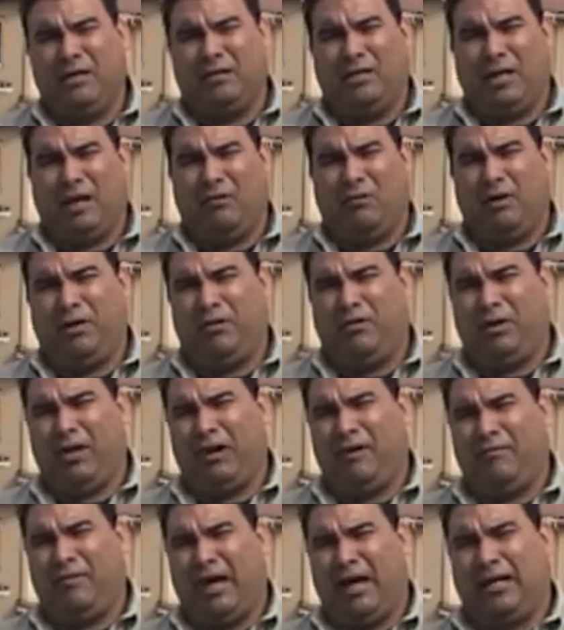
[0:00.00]
That way you
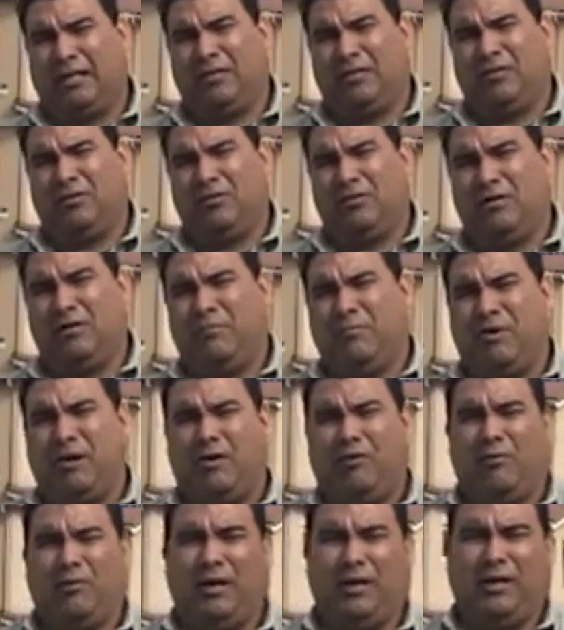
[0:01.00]
have access to him right
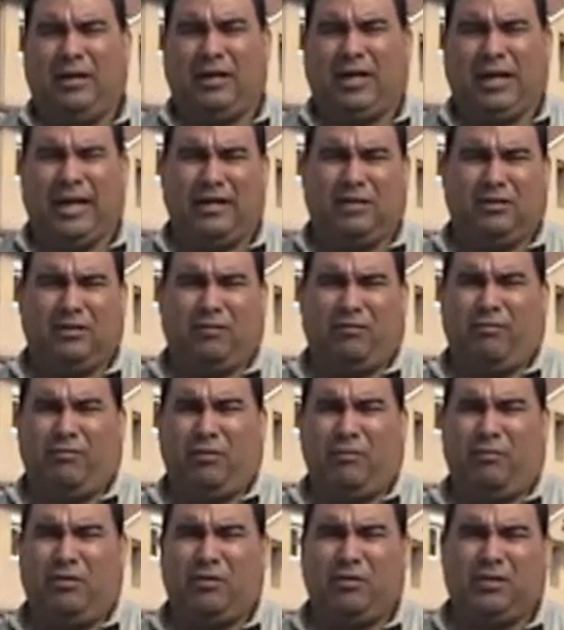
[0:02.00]
away in the case of an
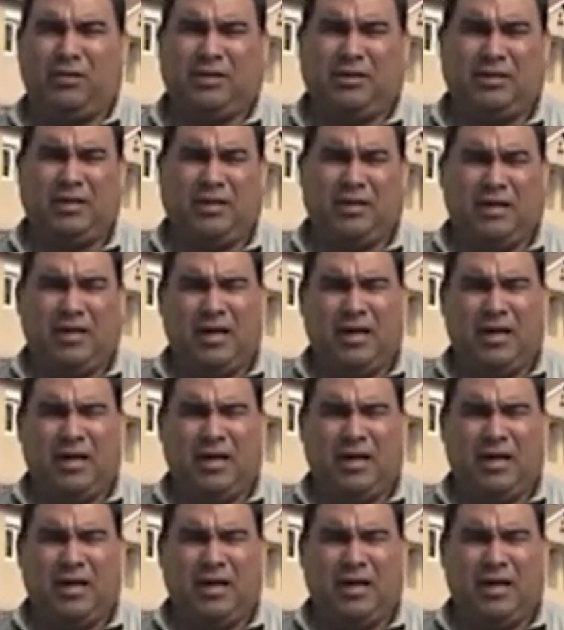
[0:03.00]
emergency.